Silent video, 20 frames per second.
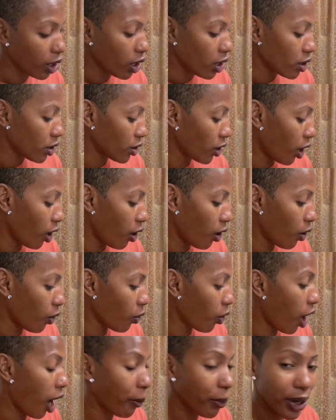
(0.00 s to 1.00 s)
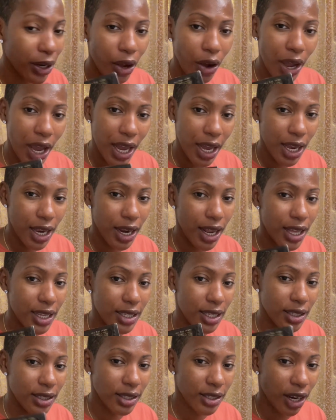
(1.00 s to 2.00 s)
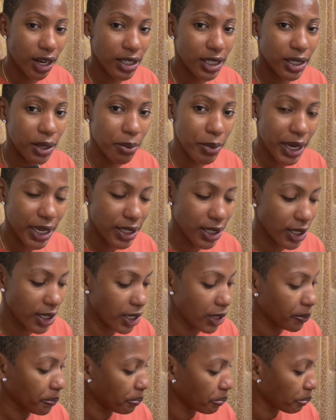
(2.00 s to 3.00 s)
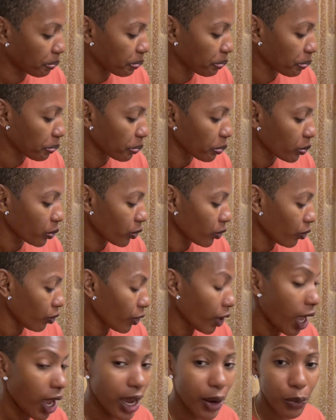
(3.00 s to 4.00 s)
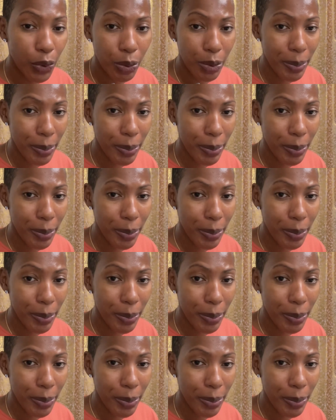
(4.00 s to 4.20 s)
So I'm gonna go ahead and start to mix in and we'll be